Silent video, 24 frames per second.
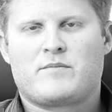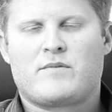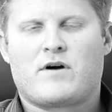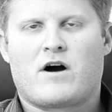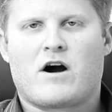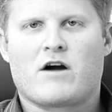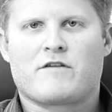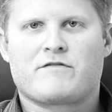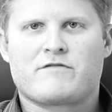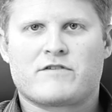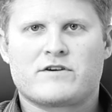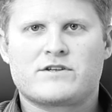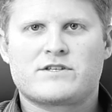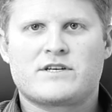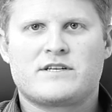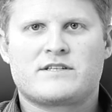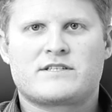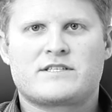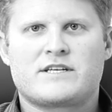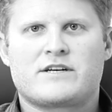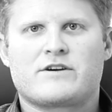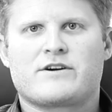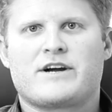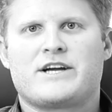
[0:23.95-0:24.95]
our first
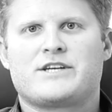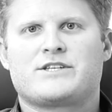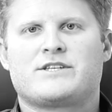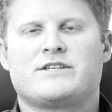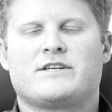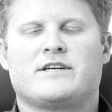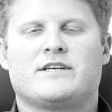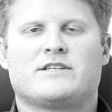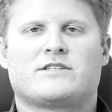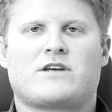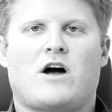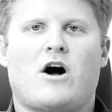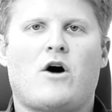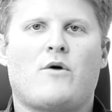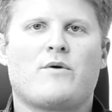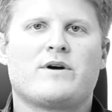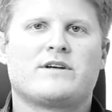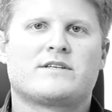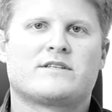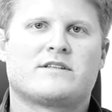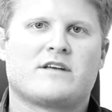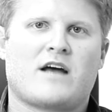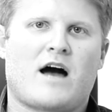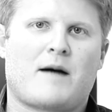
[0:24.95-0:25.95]
consideration is
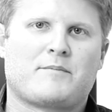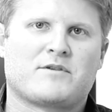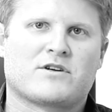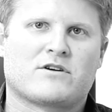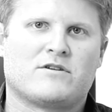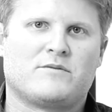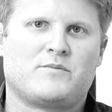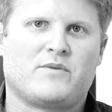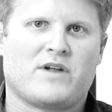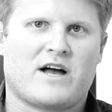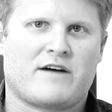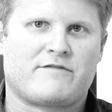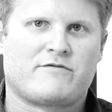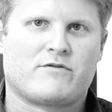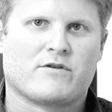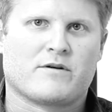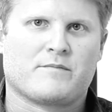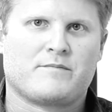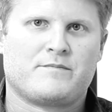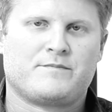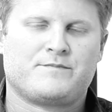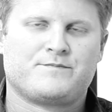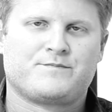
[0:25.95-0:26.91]
always the optical platform.